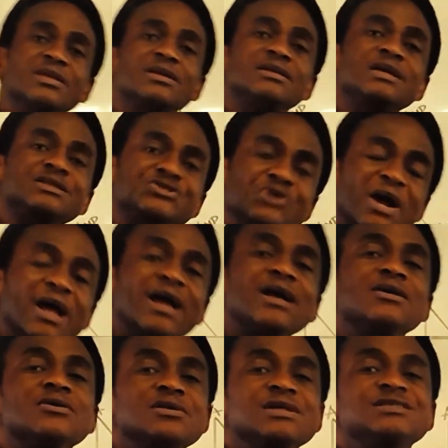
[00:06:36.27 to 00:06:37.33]
the
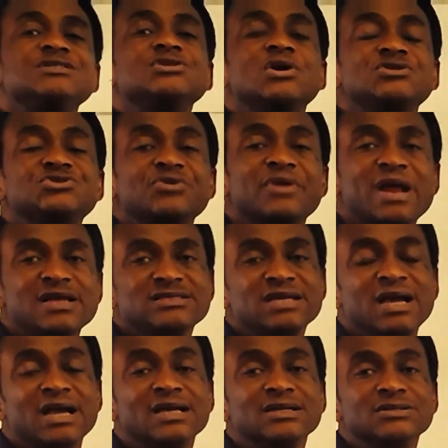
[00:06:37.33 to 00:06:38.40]
triangle is not right
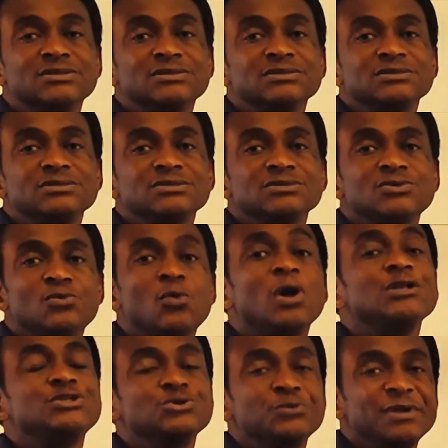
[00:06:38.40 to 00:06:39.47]
angled?
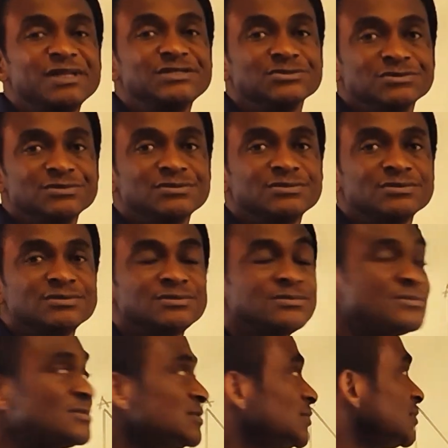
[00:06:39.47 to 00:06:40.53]
What do we do?
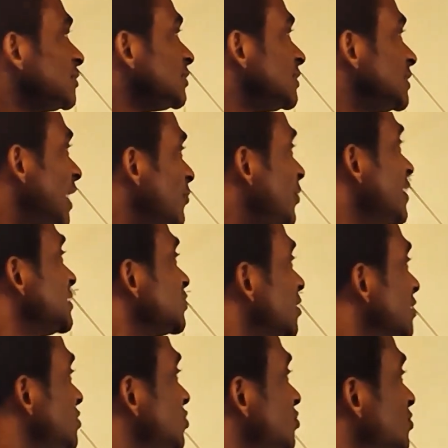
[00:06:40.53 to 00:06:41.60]
That brings
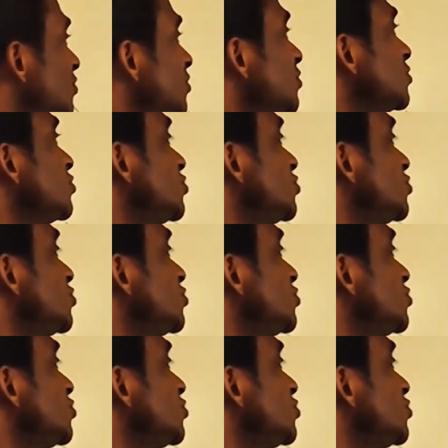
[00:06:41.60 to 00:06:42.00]
us to